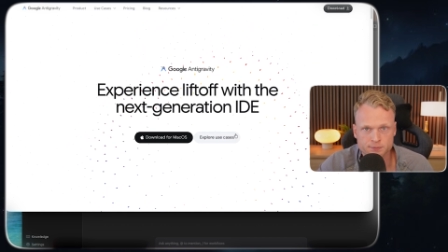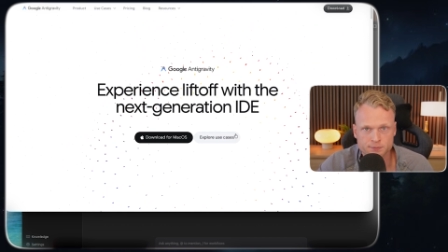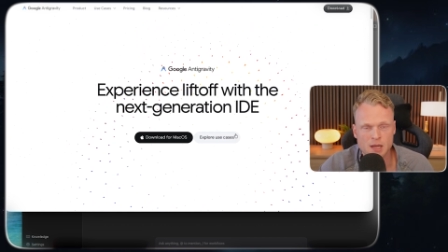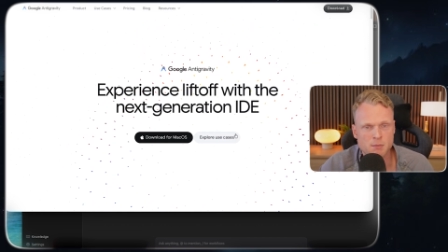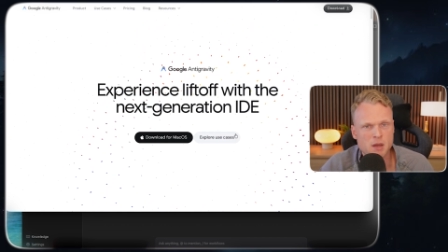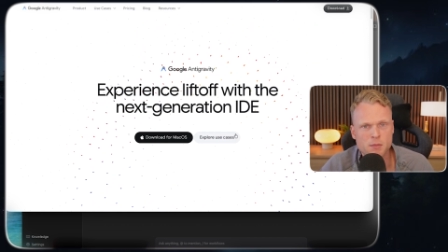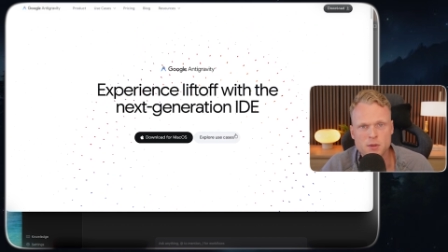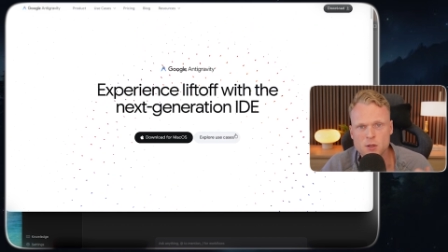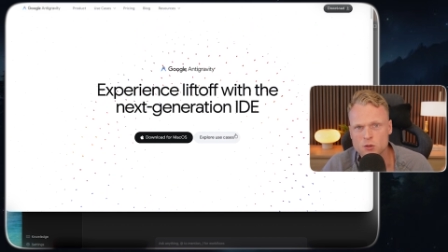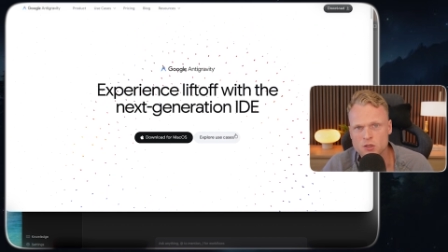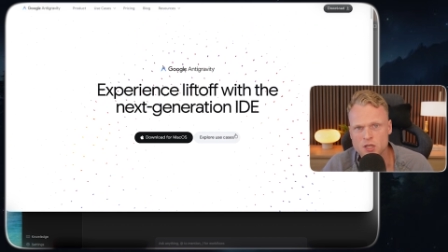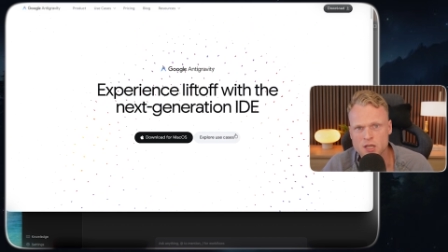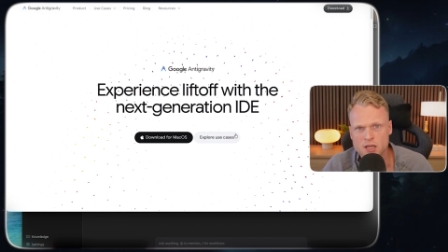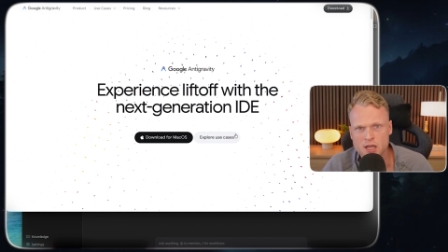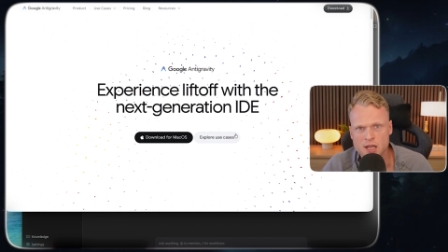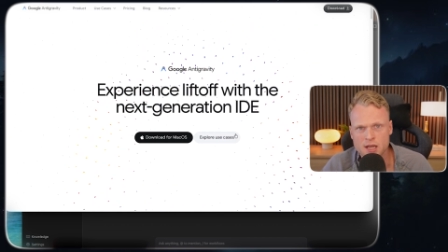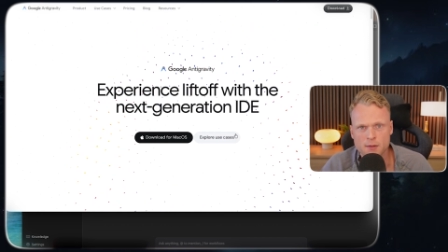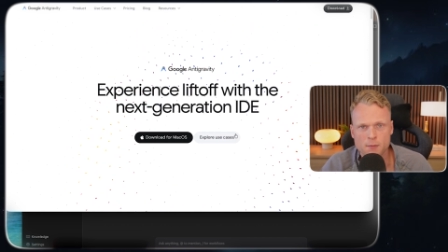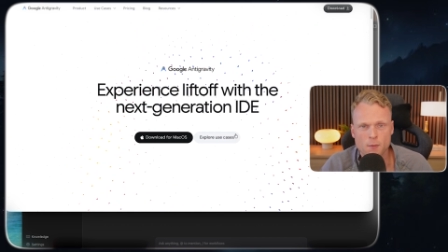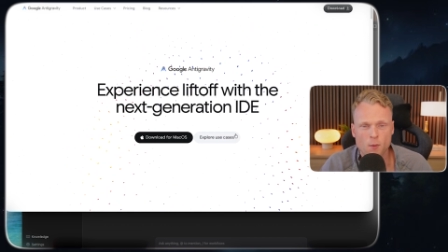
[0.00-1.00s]
And maybe you're
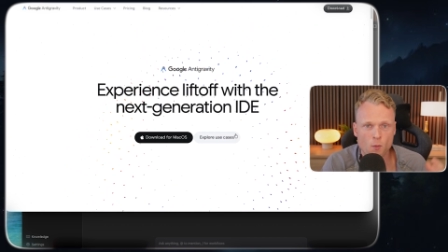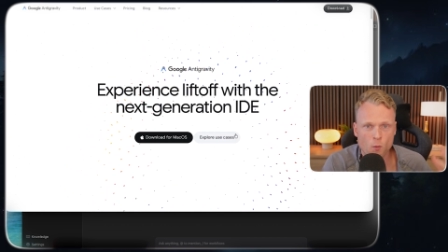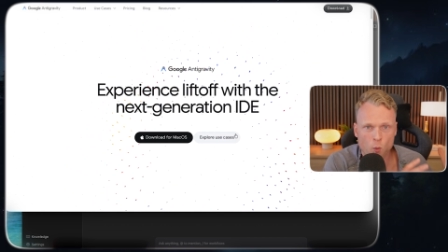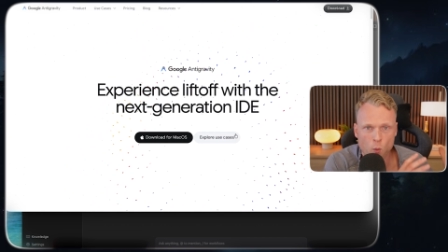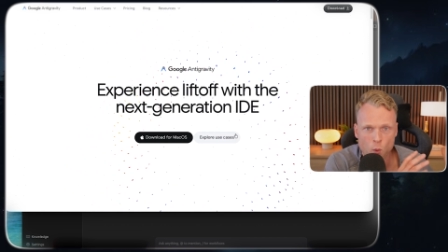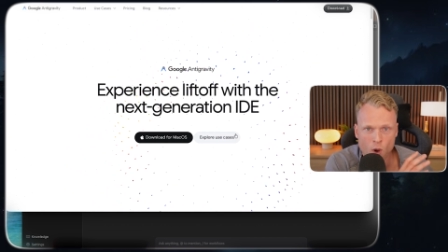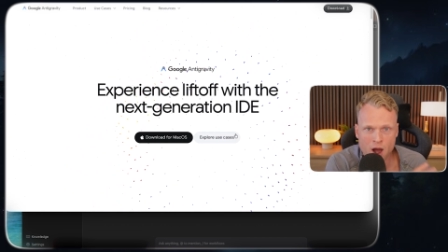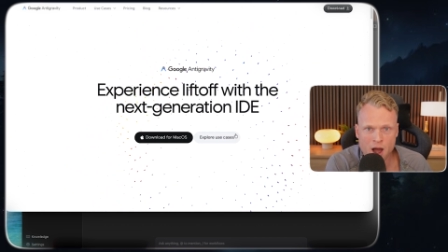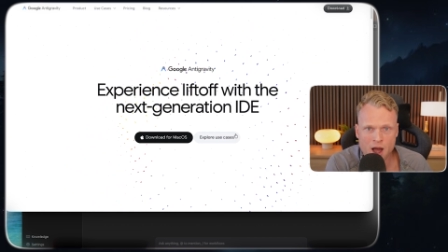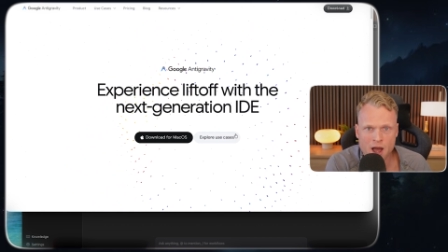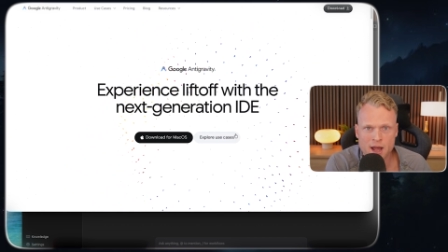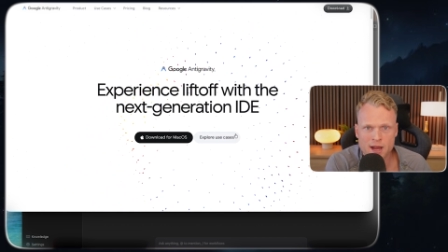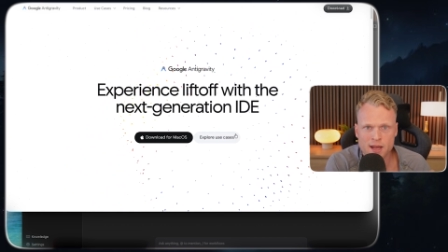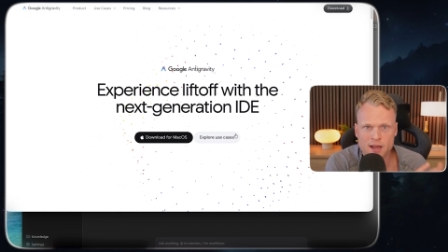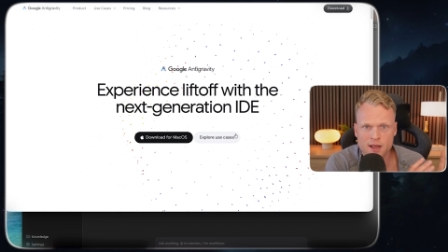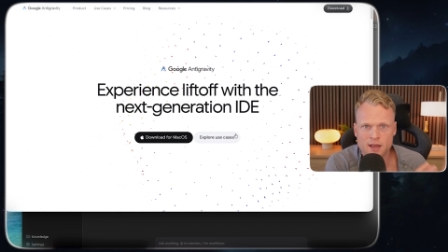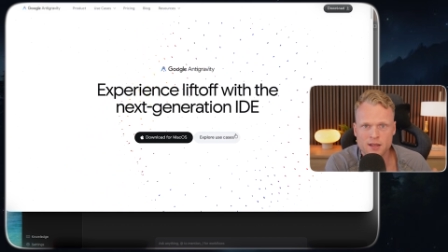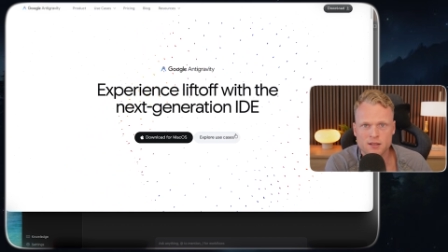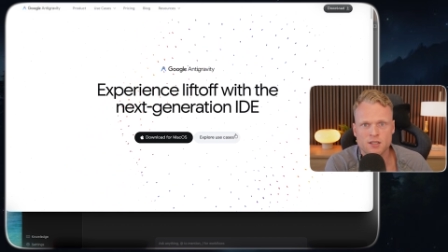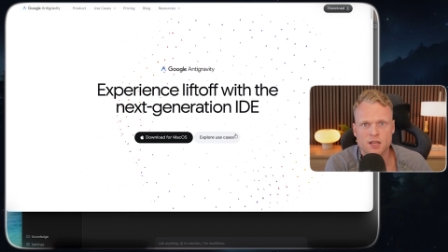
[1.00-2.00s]
thinking, why
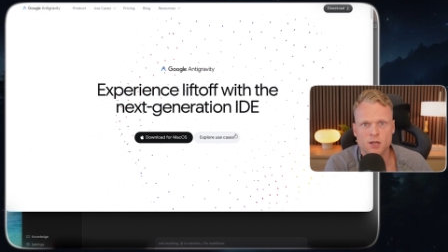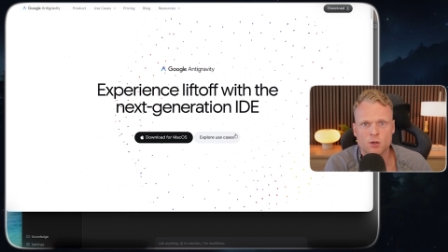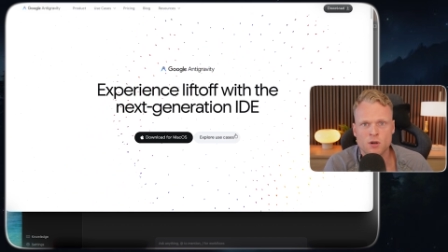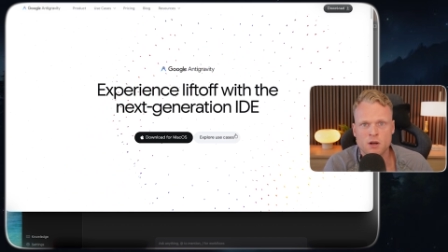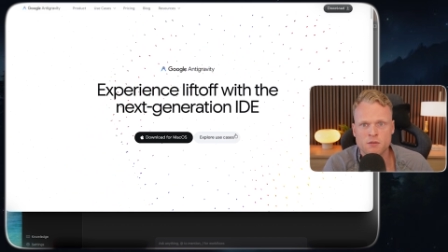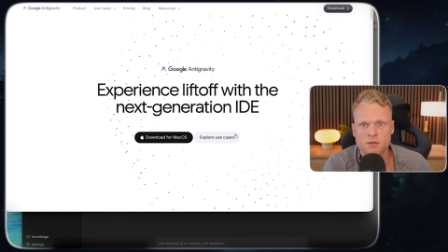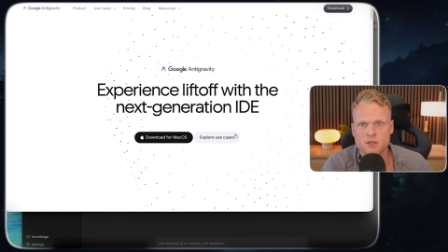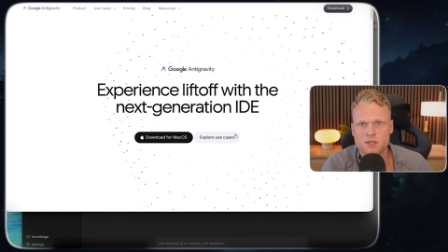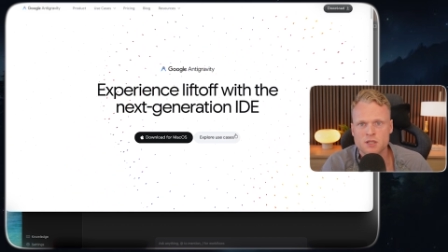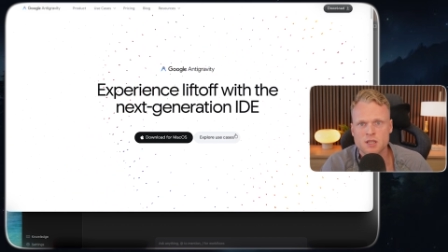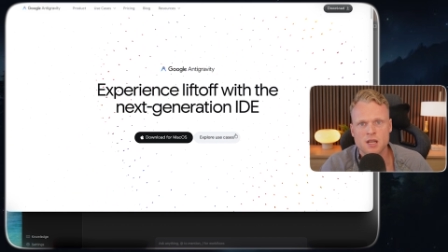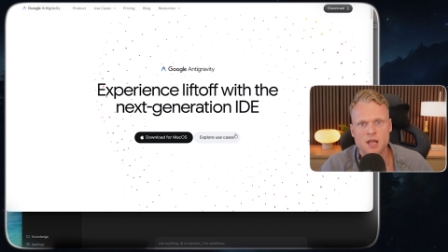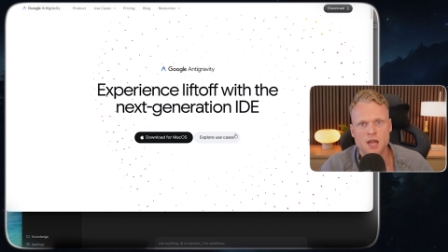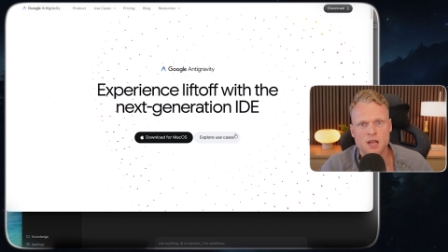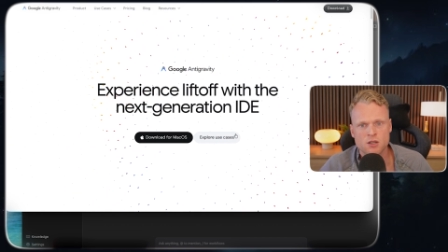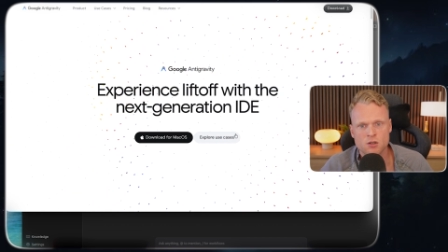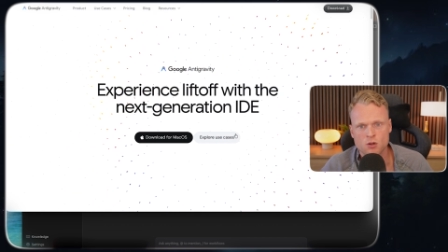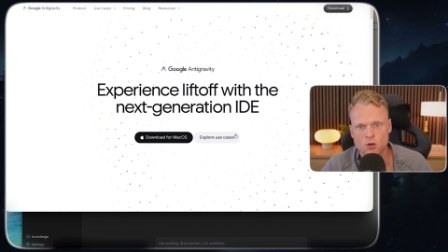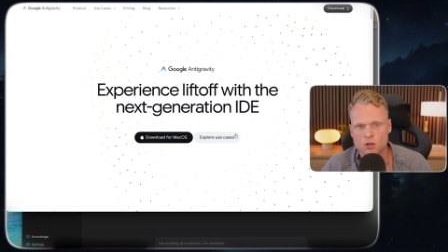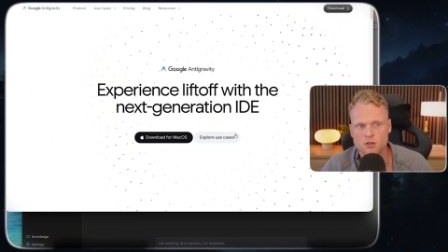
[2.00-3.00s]
anti-gravity
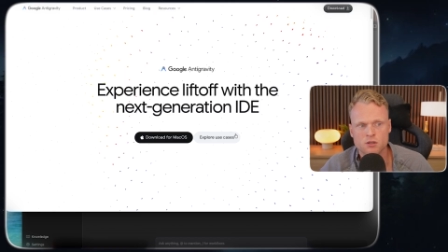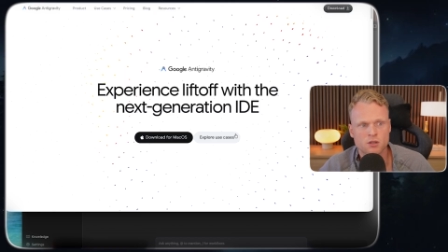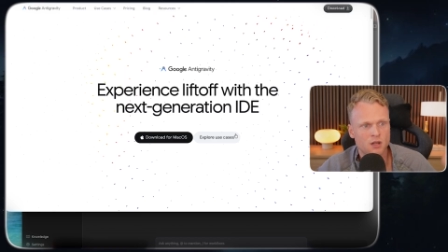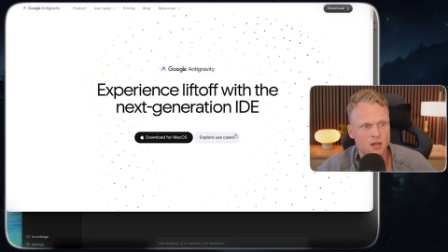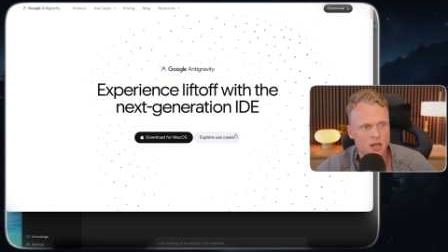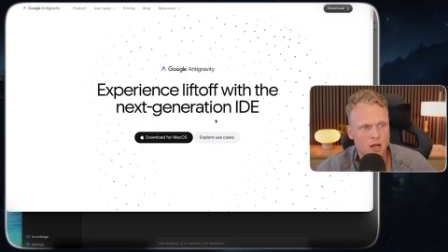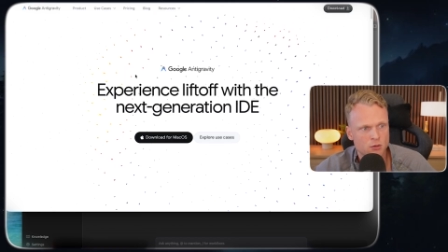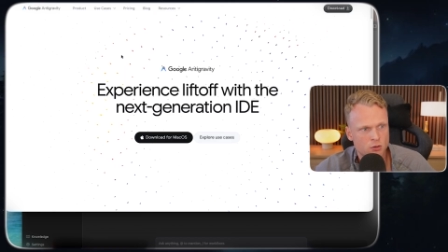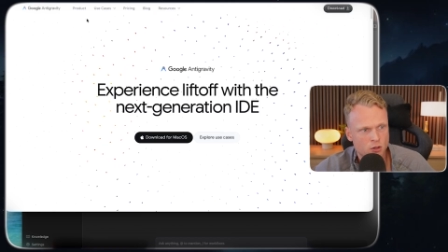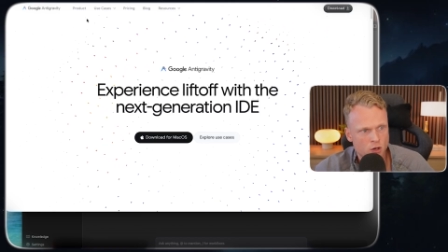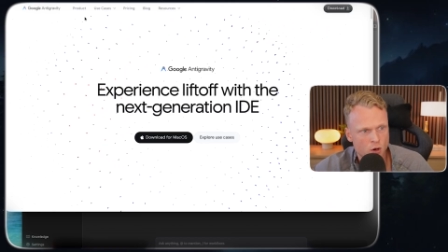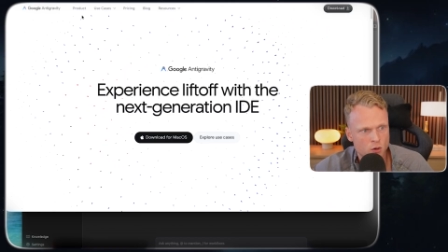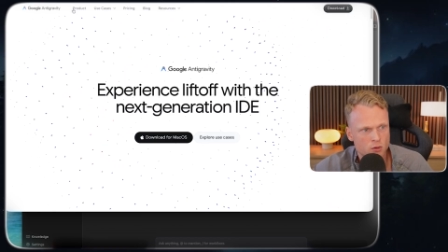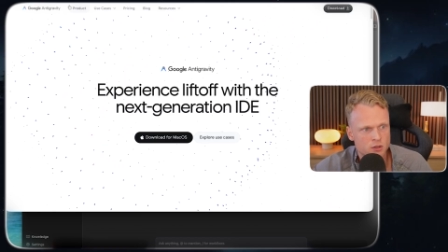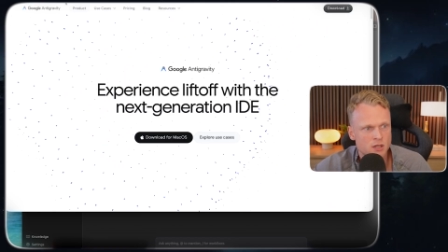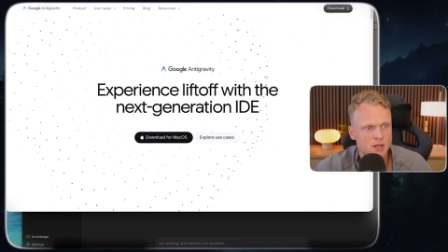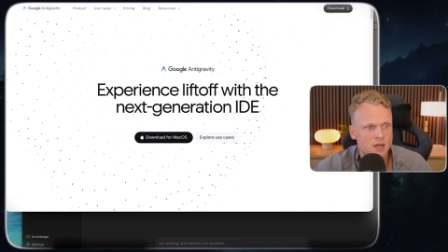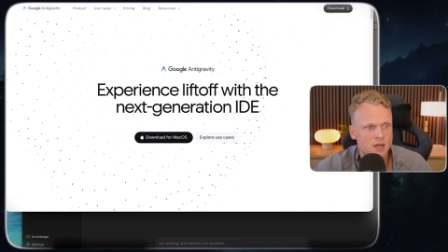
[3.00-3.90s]
and not Cloud Code?